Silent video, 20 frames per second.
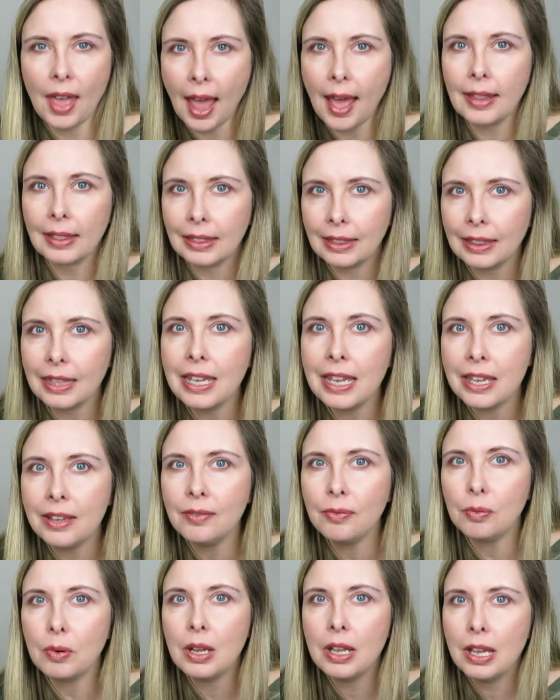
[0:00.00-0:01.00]
that
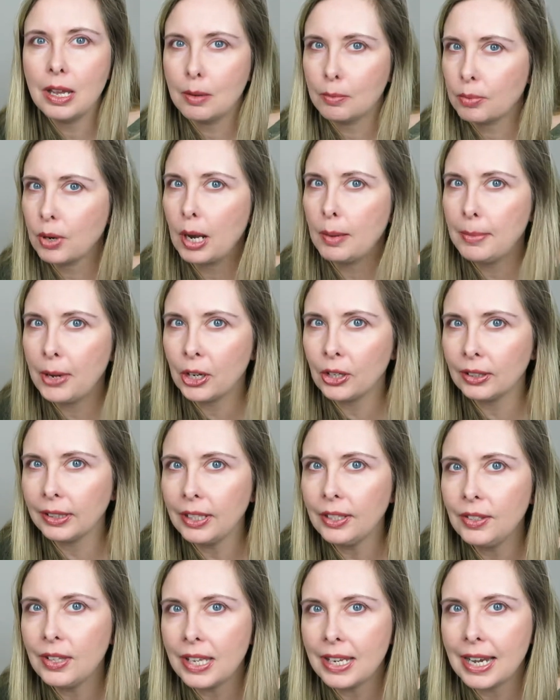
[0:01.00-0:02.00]
live
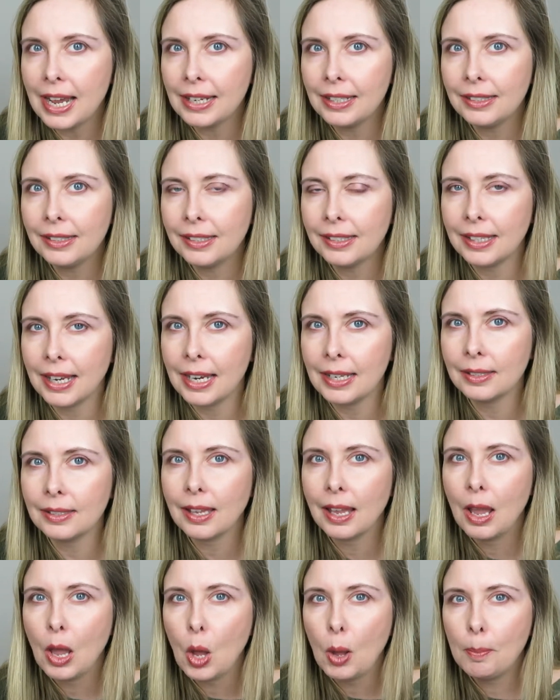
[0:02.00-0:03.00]
primarily in the United
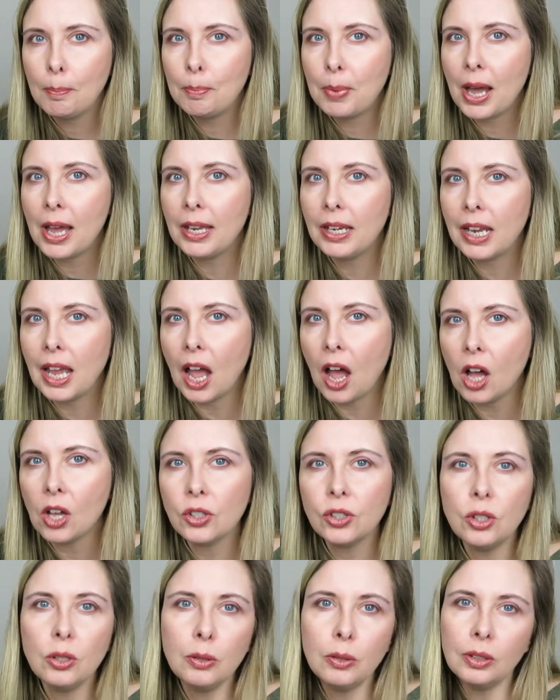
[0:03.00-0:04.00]
States, but
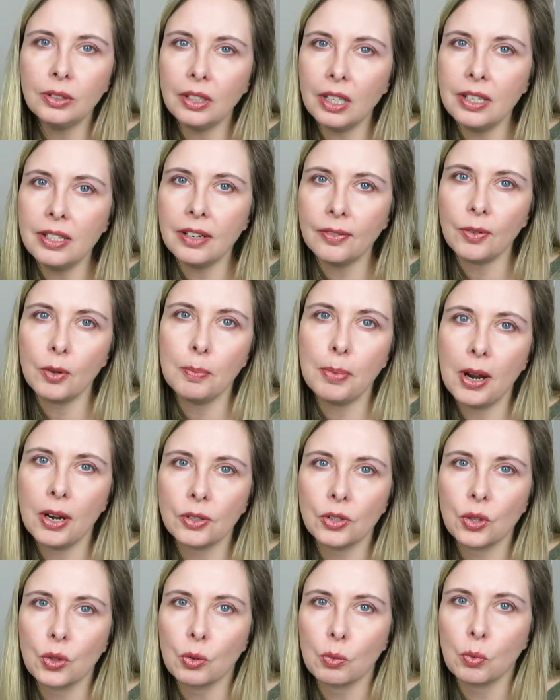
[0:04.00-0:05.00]
also in different
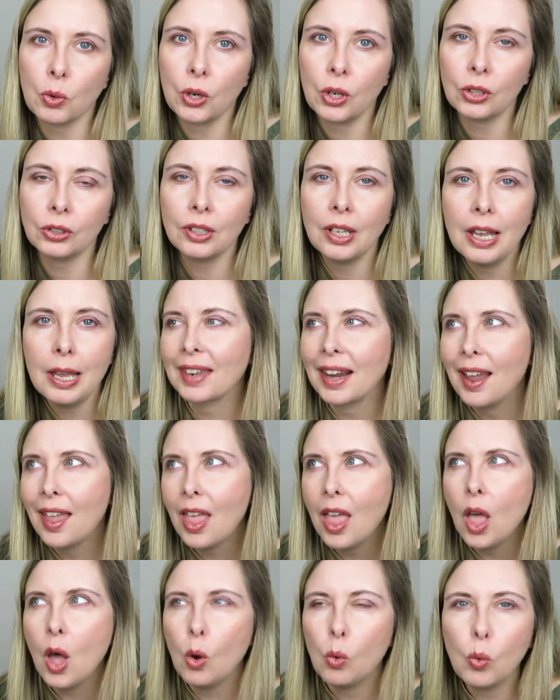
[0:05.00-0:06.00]
parts of the world.
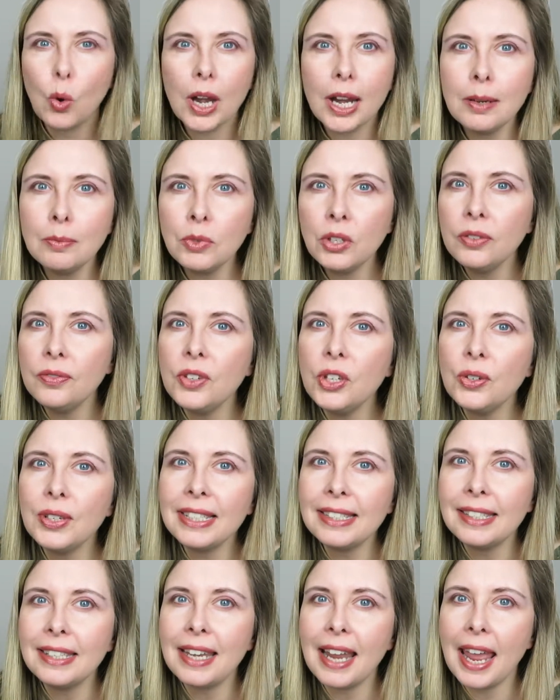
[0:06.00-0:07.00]
What I'm
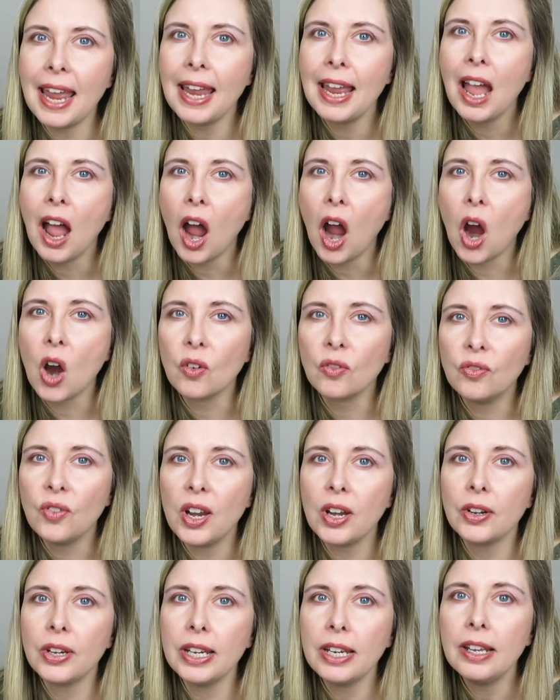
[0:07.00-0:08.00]
reviewing today are
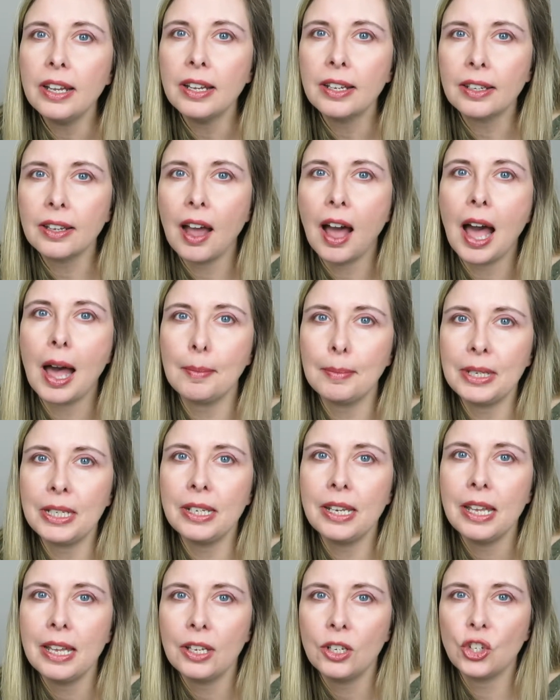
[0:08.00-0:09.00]
very
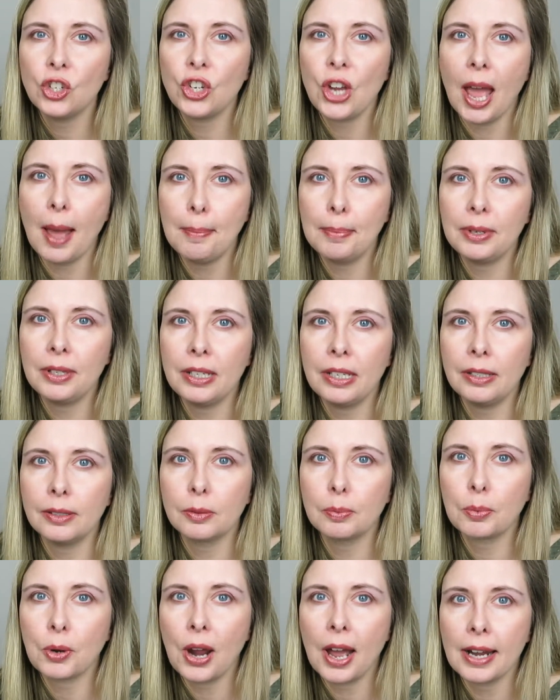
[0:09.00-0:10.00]
common
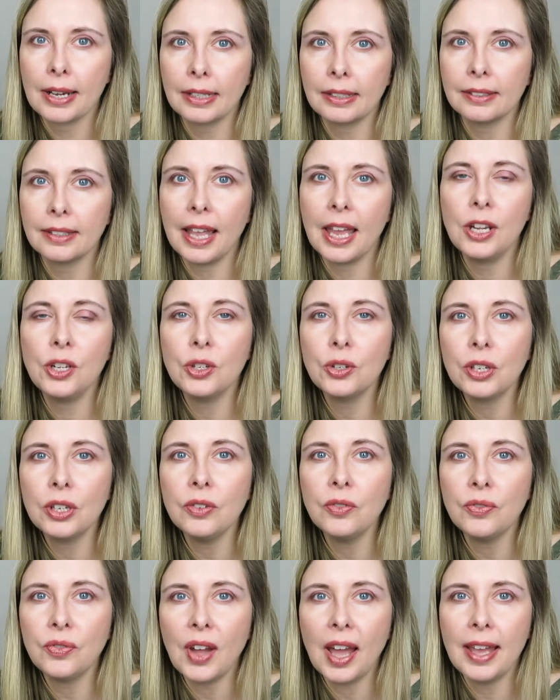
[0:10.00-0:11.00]
Japanese products, and you
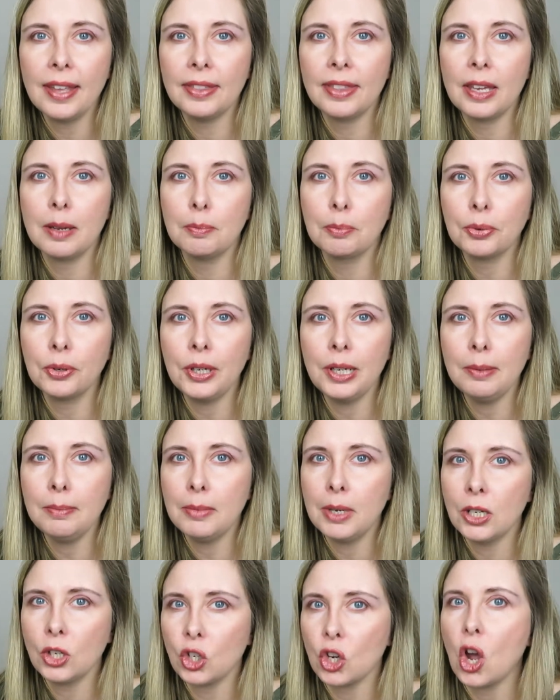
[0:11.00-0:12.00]
can find them pretty
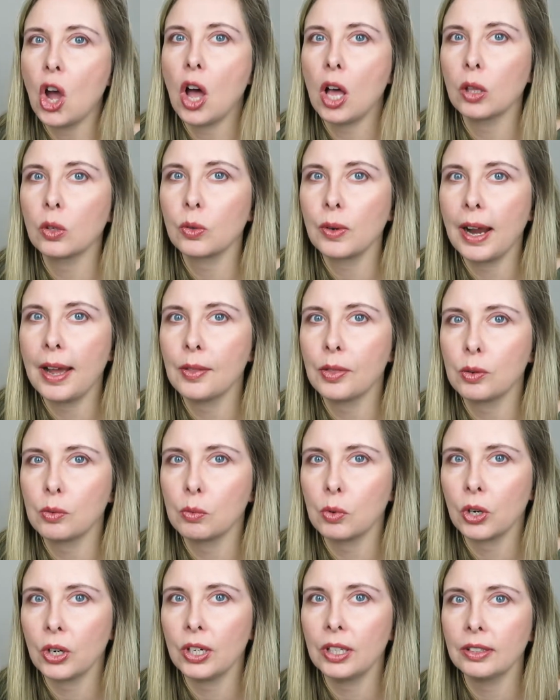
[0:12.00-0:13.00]
much all around the
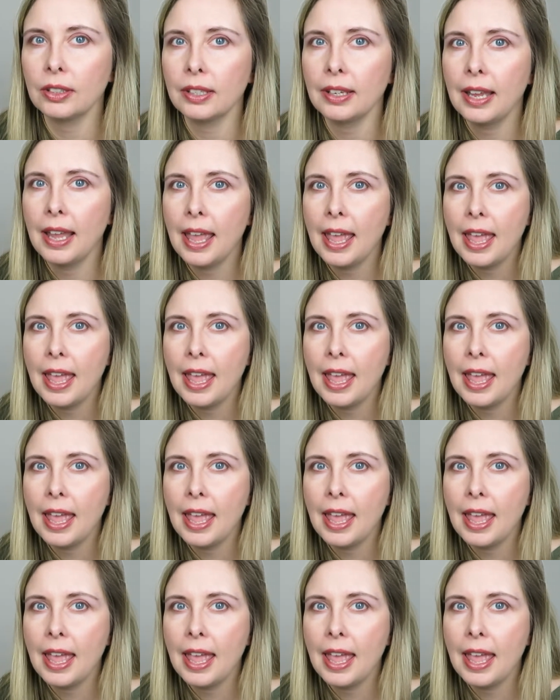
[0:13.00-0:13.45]
world.